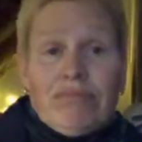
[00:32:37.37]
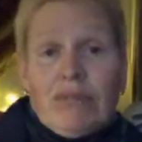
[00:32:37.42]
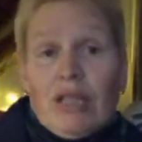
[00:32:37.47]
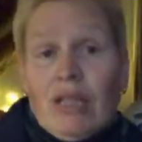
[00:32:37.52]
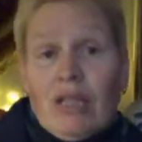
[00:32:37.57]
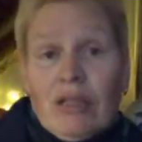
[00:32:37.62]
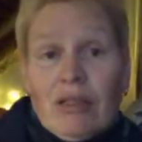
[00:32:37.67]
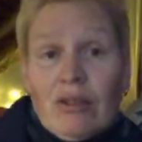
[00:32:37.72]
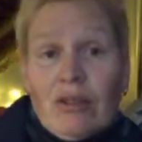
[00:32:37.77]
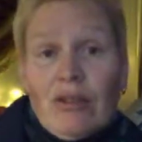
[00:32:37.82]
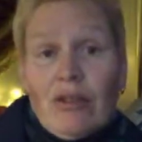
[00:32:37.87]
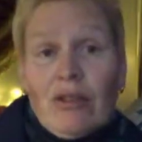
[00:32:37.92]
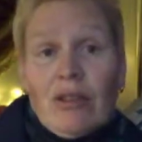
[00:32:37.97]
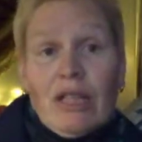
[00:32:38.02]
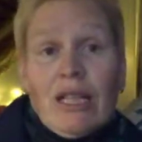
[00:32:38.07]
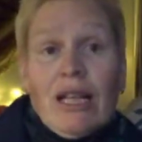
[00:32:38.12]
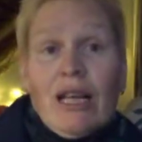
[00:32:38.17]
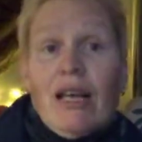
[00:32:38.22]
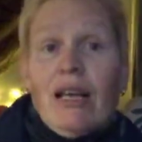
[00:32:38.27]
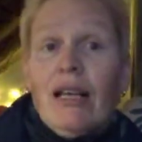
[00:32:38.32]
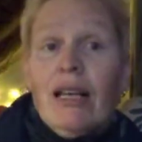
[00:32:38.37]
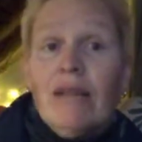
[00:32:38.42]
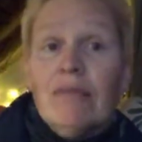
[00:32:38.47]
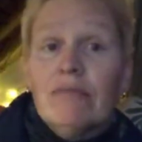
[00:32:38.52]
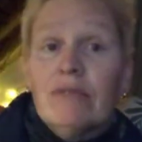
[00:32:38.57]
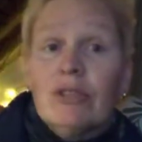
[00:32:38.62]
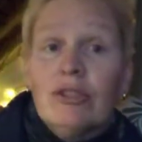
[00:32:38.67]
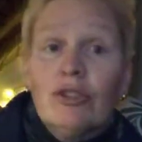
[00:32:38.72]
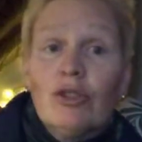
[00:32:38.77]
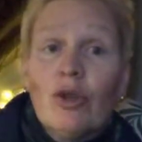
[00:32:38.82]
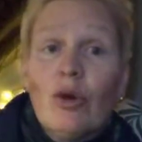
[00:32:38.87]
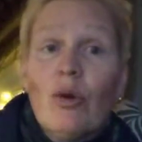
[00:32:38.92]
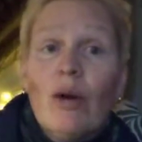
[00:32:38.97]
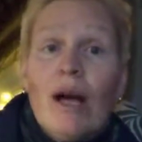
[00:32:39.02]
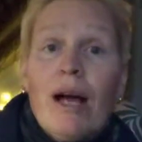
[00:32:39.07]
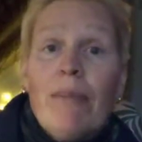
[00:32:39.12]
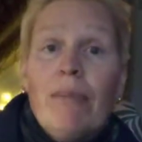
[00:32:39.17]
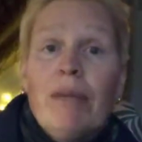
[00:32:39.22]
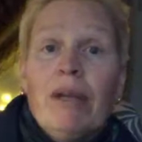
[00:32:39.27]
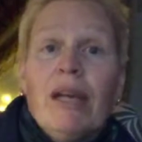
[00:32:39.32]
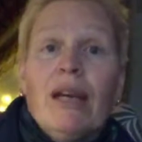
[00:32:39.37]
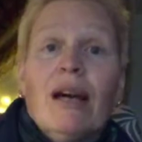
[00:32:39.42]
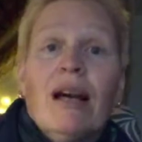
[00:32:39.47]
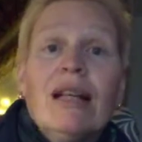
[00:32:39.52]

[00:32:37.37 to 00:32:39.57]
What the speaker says: alcohol, and I am so happy.